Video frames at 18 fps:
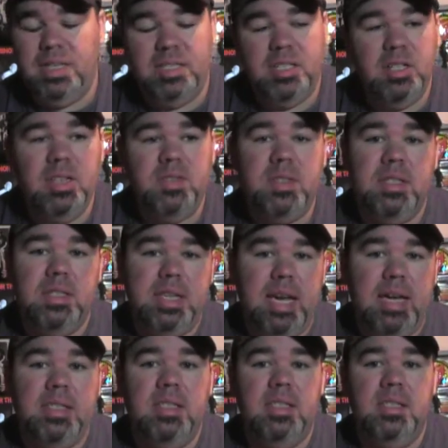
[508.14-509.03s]
still lives in
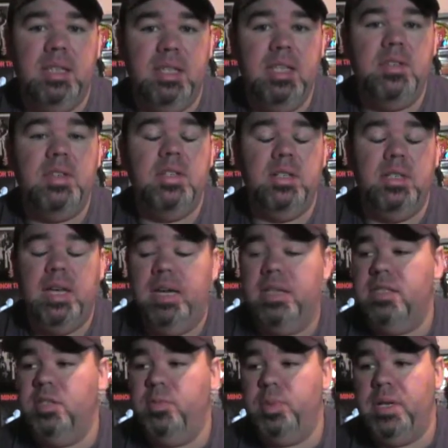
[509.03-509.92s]
Texas. He lives here in
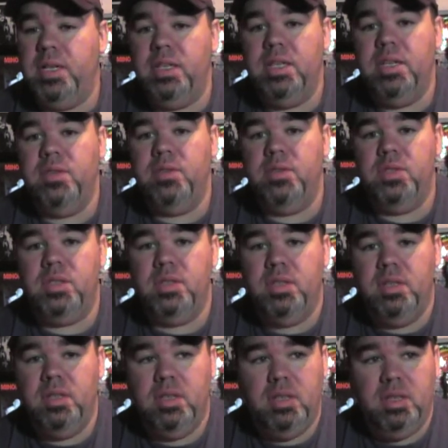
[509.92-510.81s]
Texas, but he
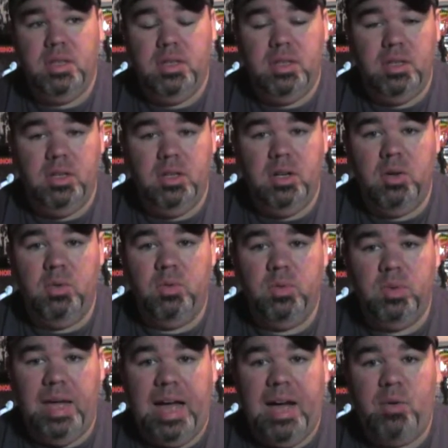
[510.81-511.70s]
lives,
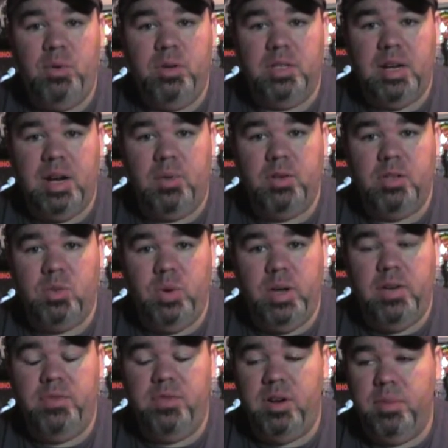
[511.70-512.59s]
hours and hours
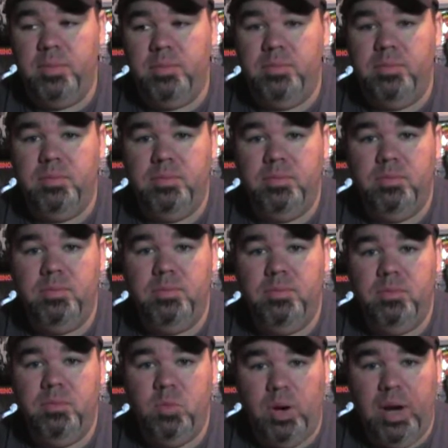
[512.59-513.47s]
away from
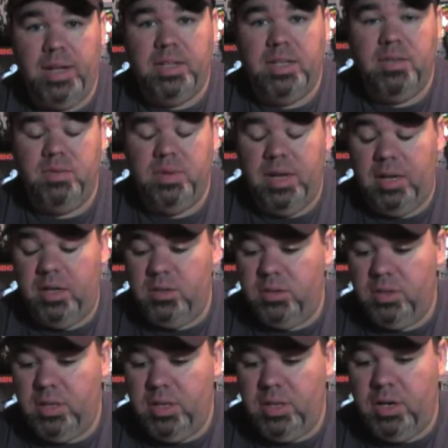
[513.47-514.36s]
where I live
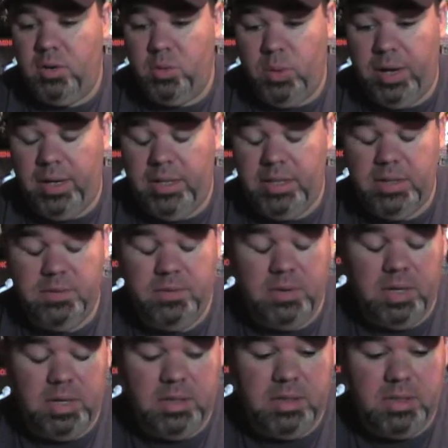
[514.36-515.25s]
now, or where I
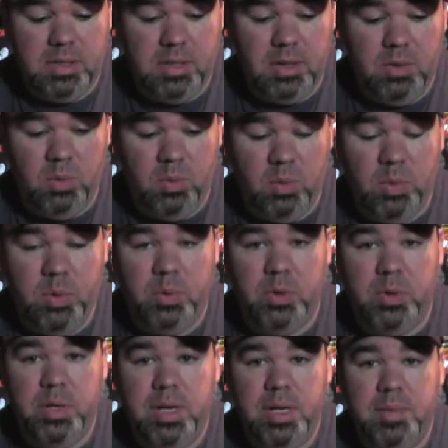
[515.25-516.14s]
live. And so when we
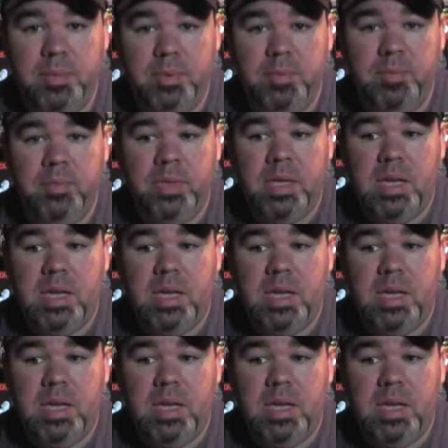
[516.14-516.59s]
grew up,